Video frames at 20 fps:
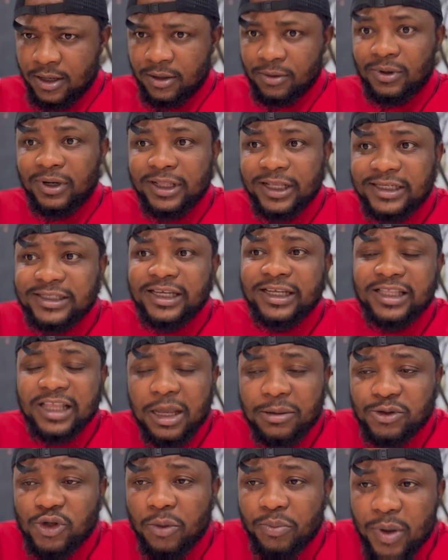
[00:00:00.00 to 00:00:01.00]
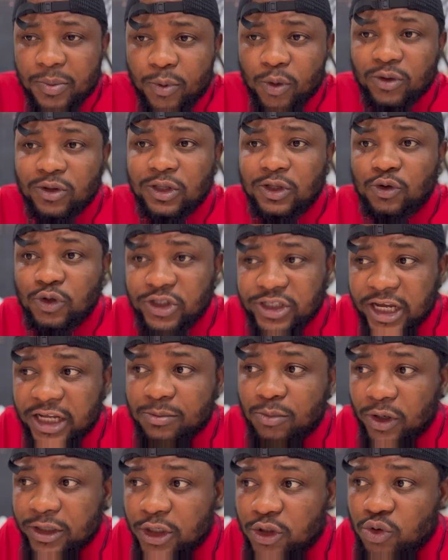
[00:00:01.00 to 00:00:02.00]
Release the names of people you
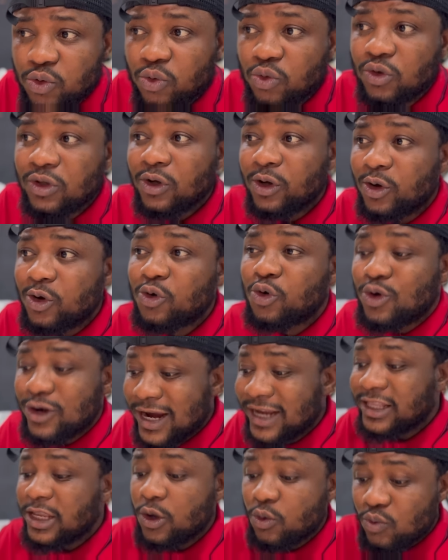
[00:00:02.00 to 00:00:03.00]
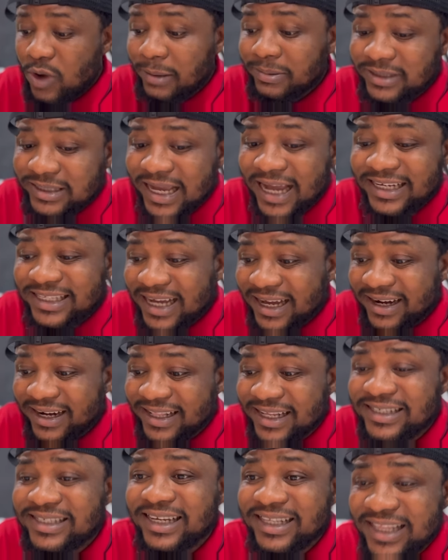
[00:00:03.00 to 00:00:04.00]
shared money to. Create a website and
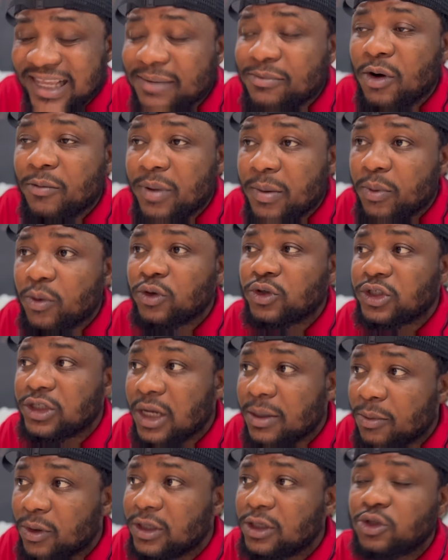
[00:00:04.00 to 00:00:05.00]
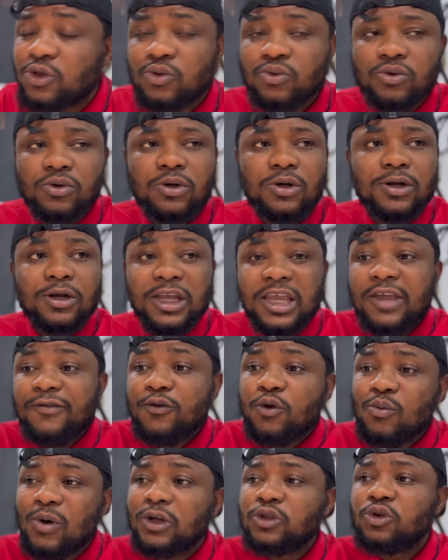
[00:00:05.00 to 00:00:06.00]
release the name of people you share money to,
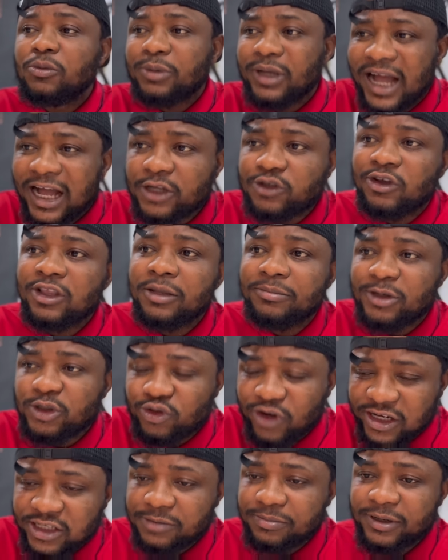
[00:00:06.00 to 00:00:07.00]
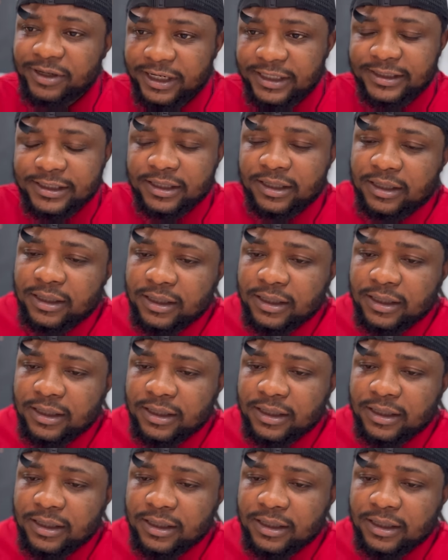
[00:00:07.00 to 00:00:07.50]
if you want to actually be transparent.